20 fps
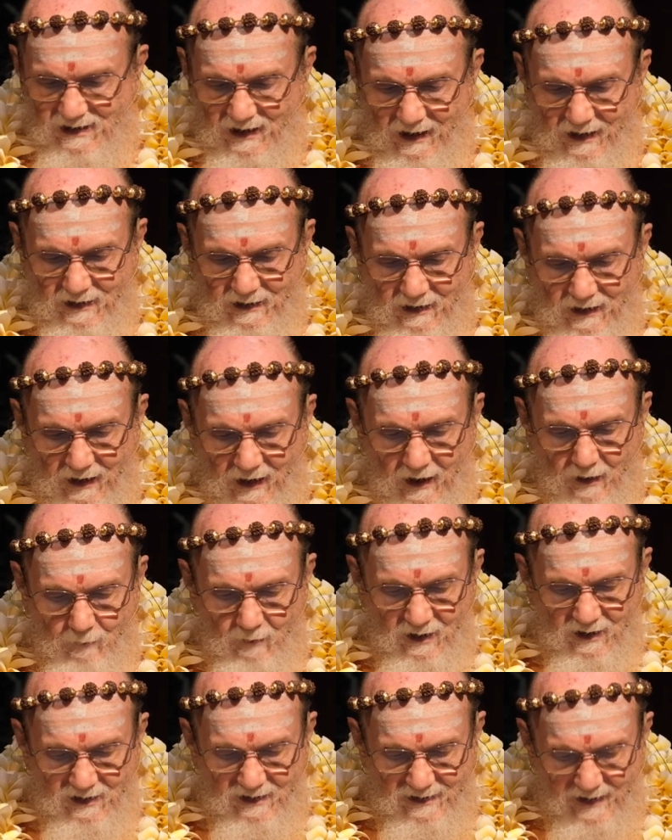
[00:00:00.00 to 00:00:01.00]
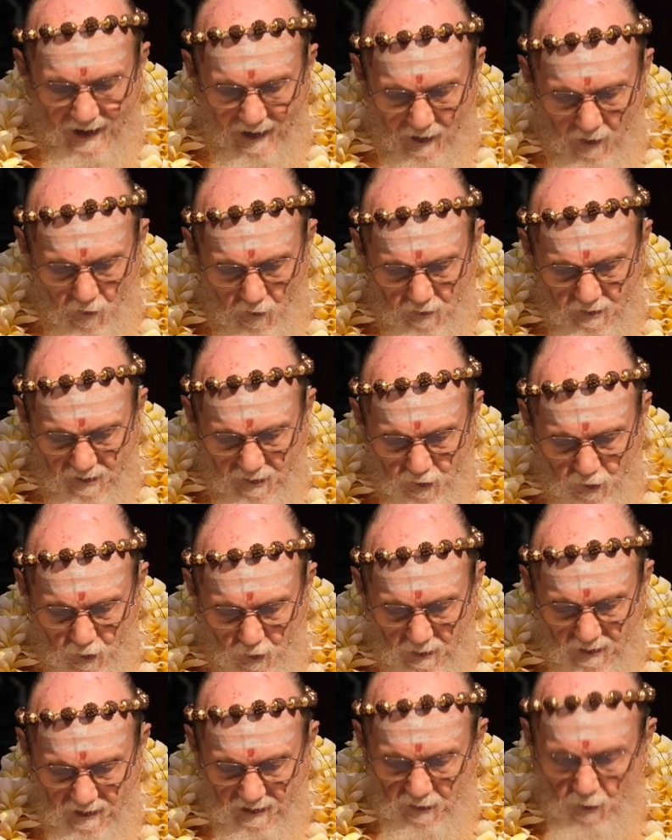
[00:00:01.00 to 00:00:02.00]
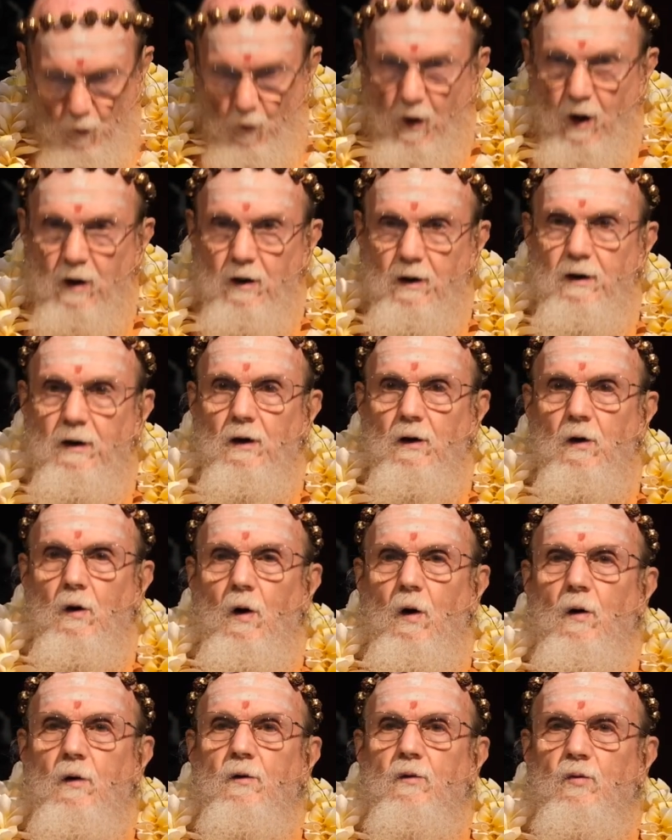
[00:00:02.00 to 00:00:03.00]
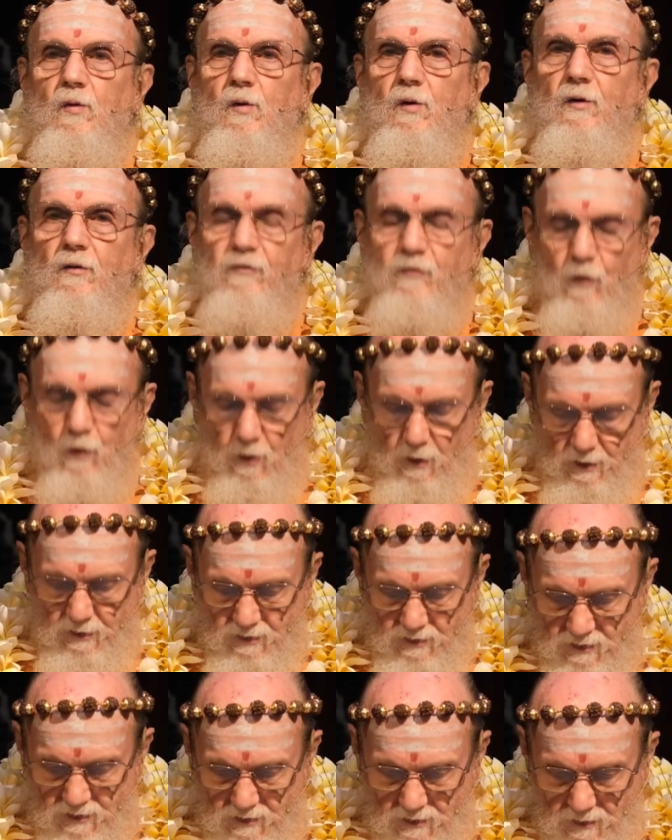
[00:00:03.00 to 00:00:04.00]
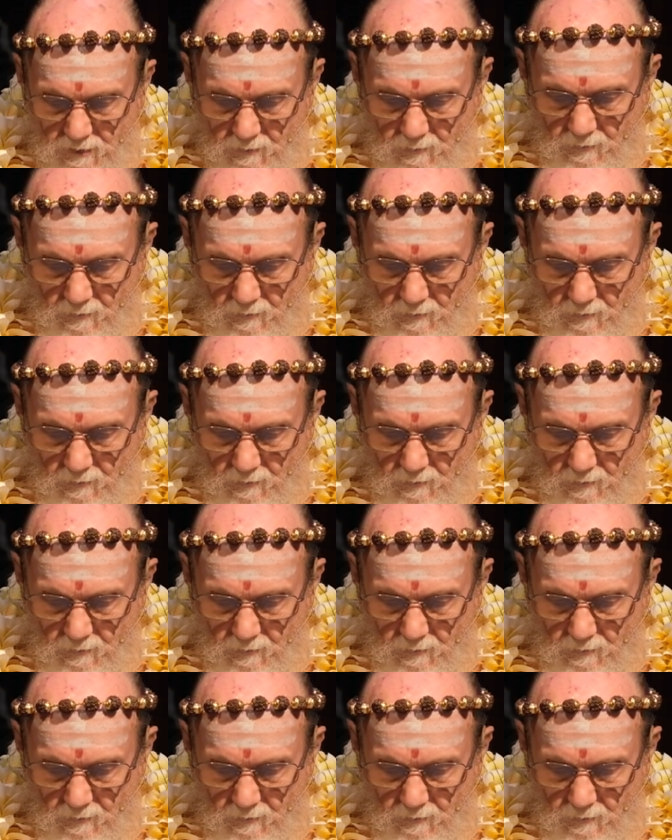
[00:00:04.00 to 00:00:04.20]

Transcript: like climbing down the tree and walking along through the forest.